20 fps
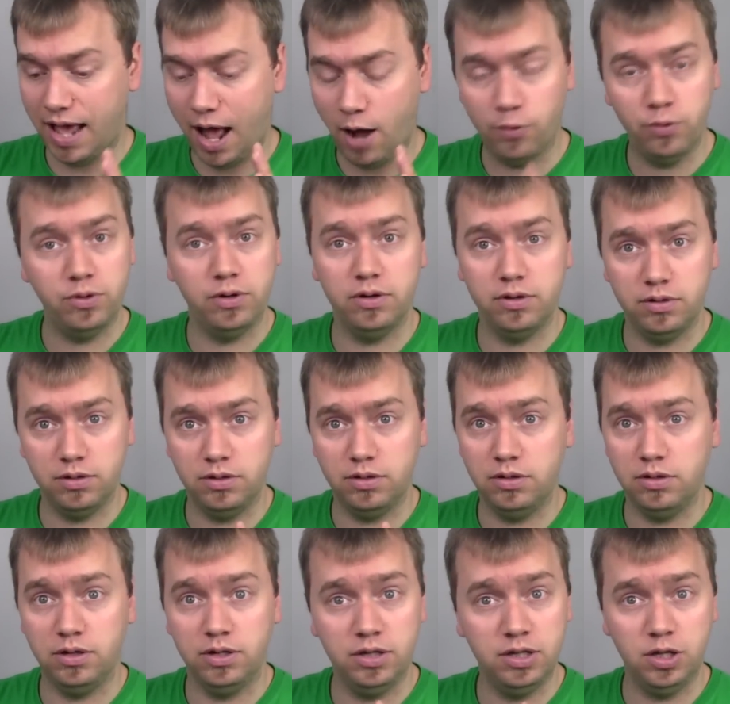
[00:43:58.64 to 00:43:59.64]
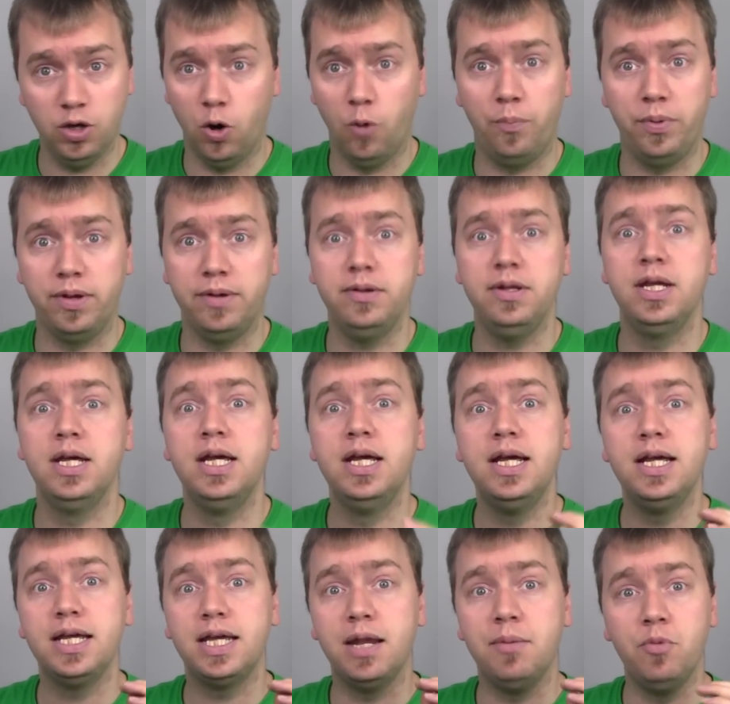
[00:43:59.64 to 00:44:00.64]
out in the open
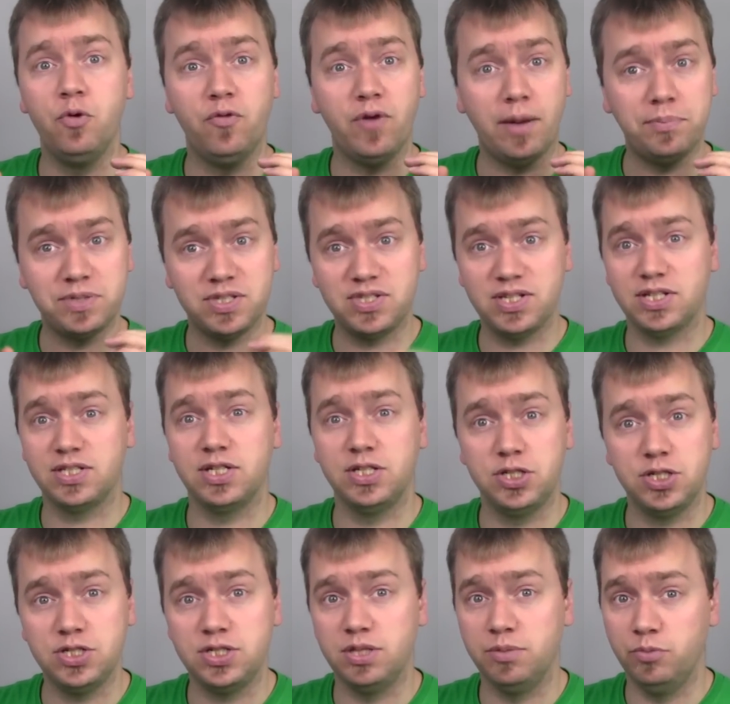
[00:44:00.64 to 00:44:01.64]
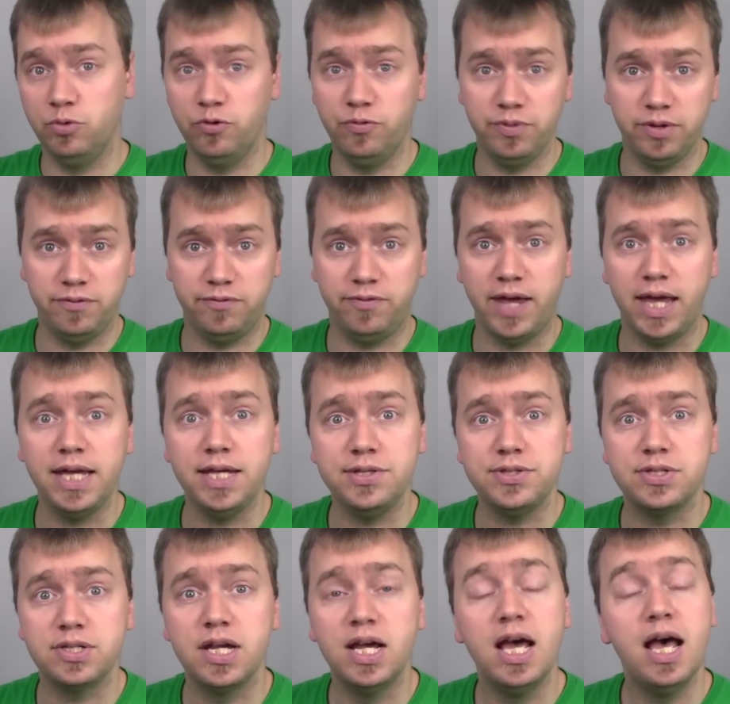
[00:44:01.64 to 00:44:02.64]
can move up to 6 inches in the movement
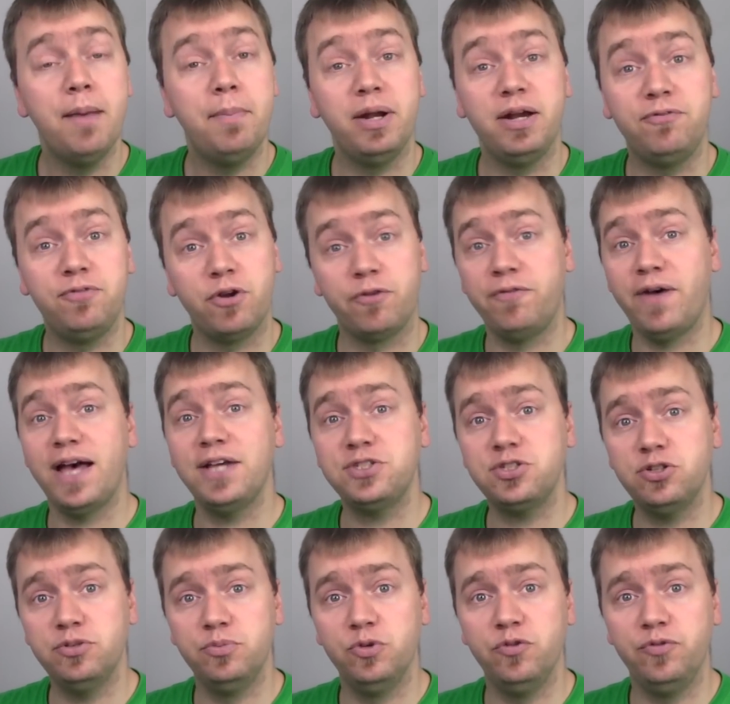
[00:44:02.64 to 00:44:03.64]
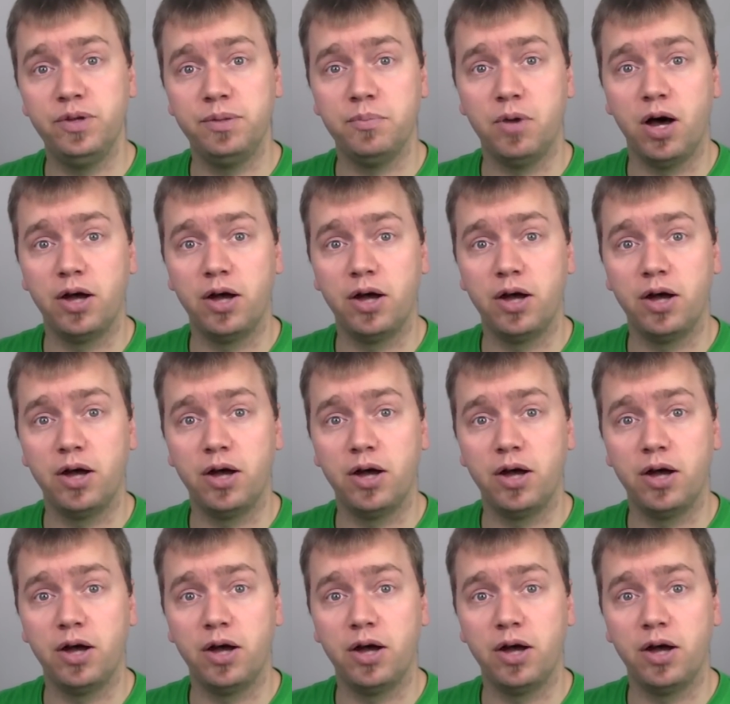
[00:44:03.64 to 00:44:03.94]
phase. But if they're faster moving